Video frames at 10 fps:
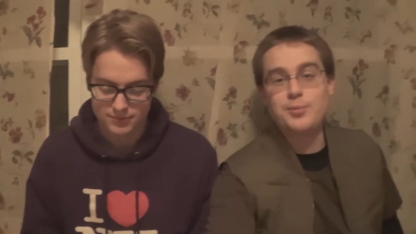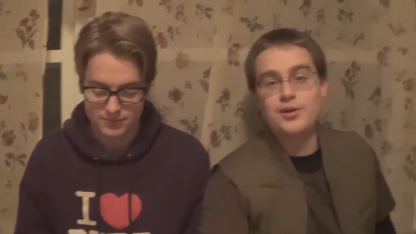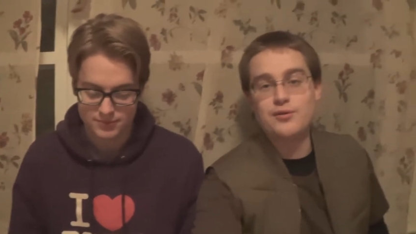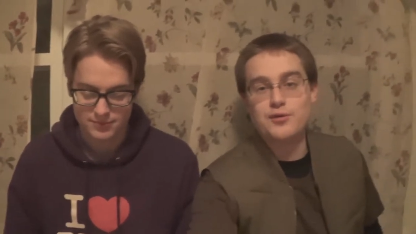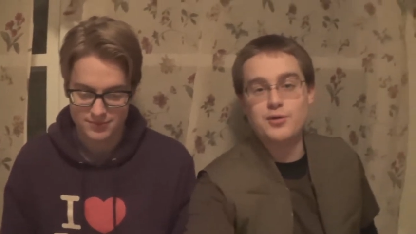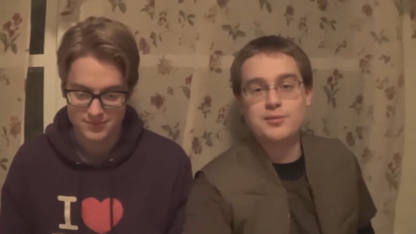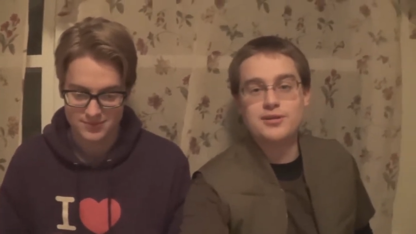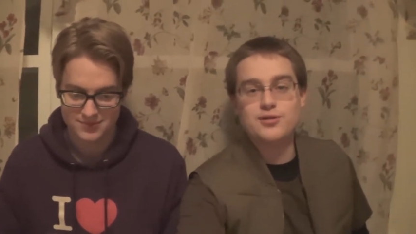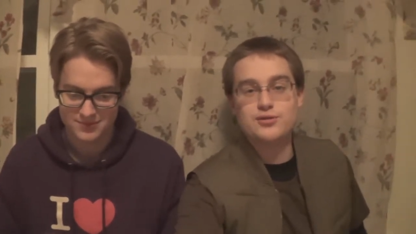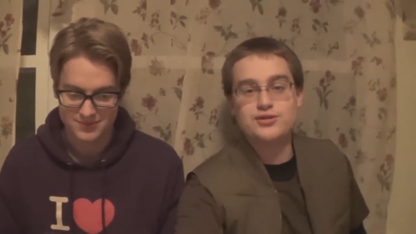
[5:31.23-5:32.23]
Speaker 1: up in a room
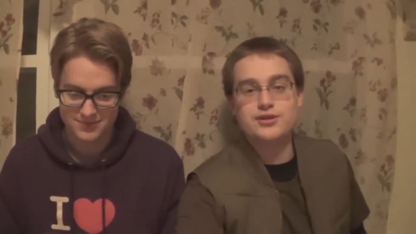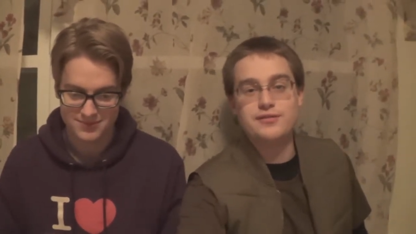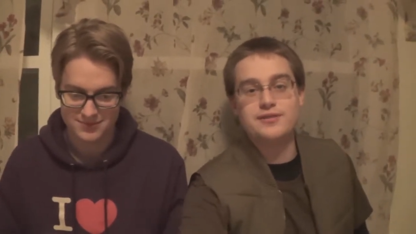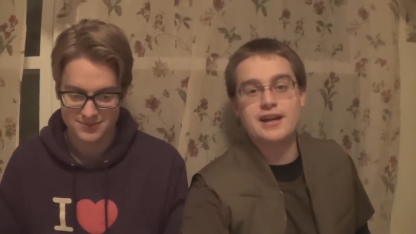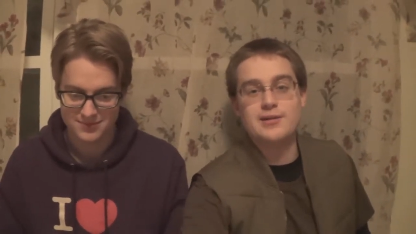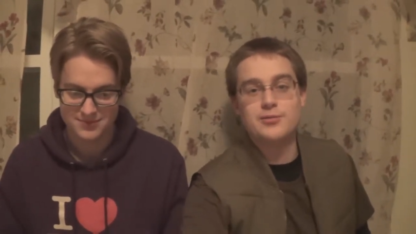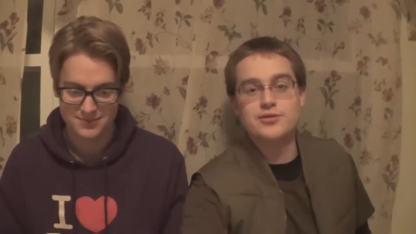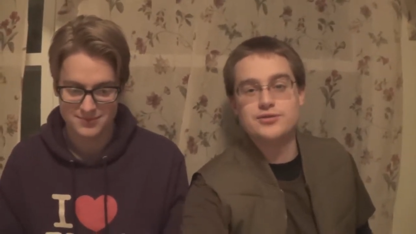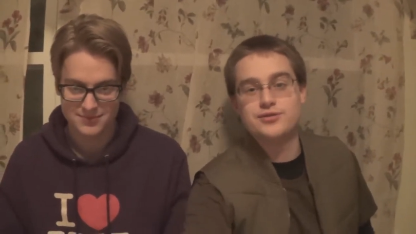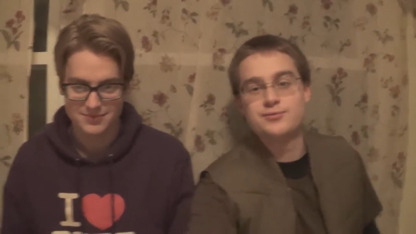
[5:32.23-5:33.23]
and there's stuffed
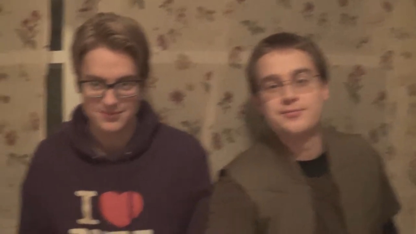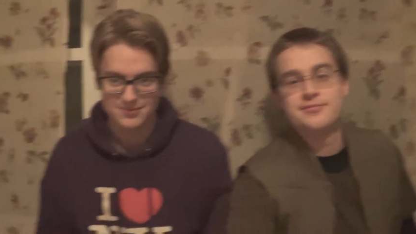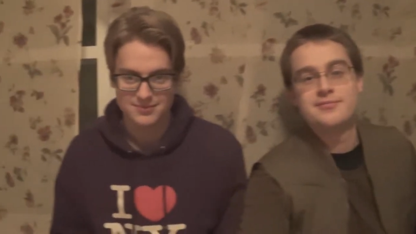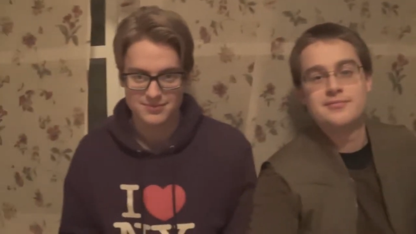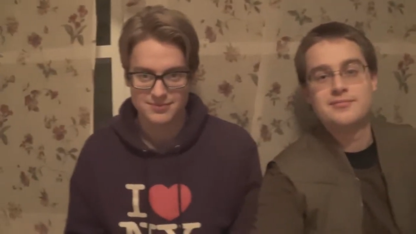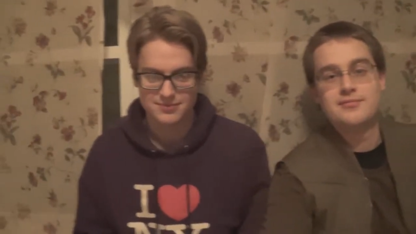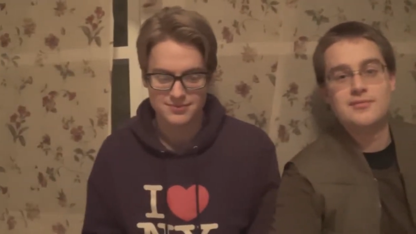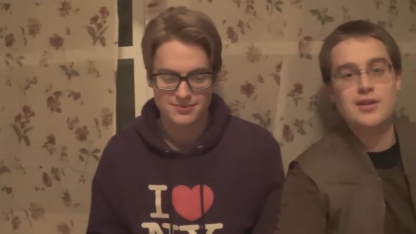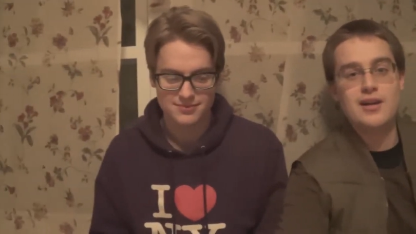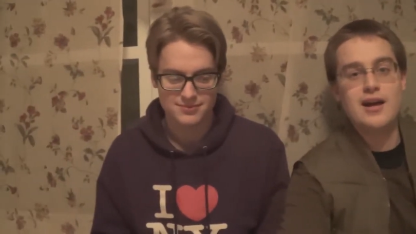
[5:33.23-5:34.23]
animals.
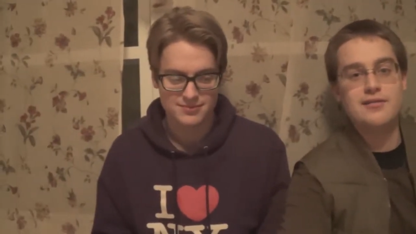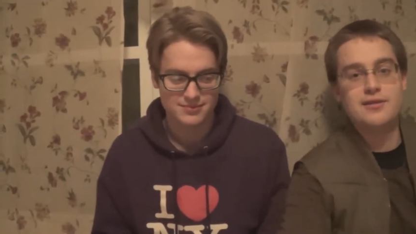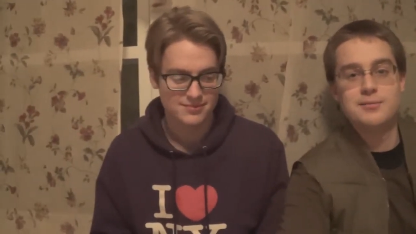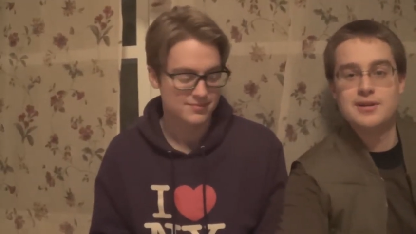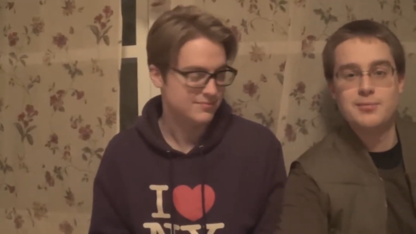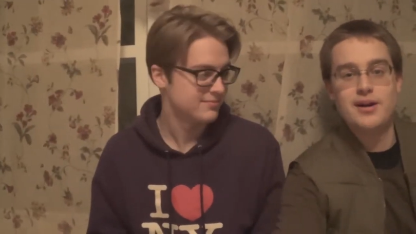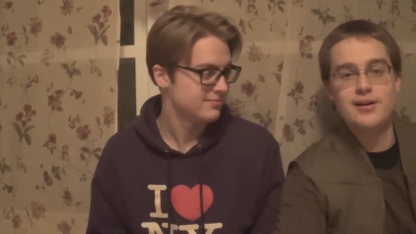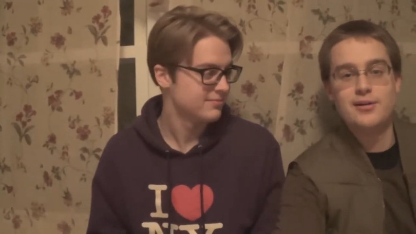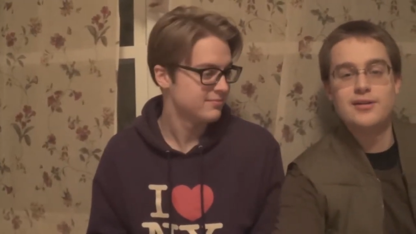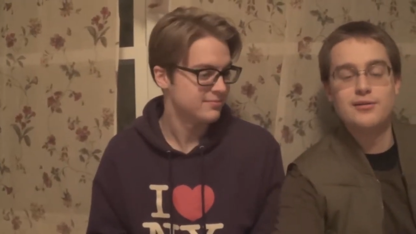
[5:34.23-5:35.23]
A lot of them in a
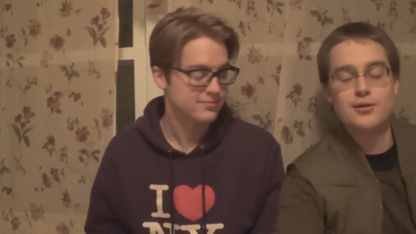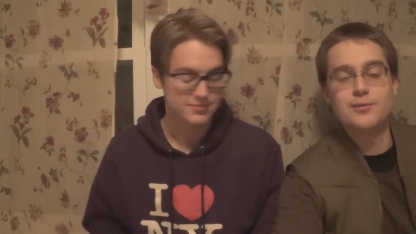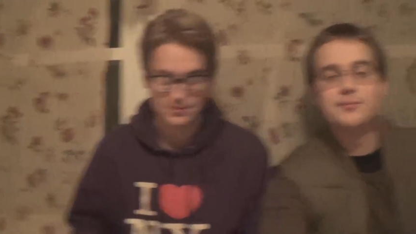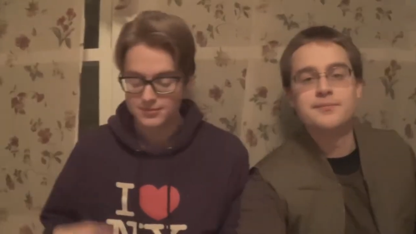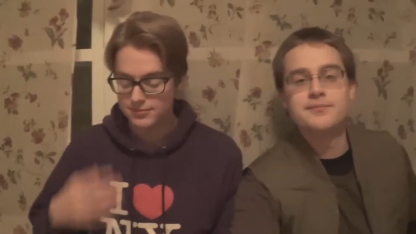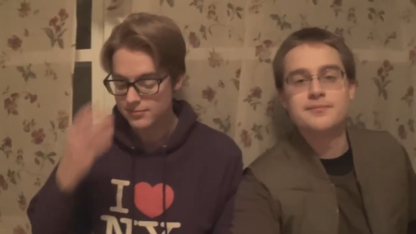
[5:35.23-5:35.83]
pile in a room.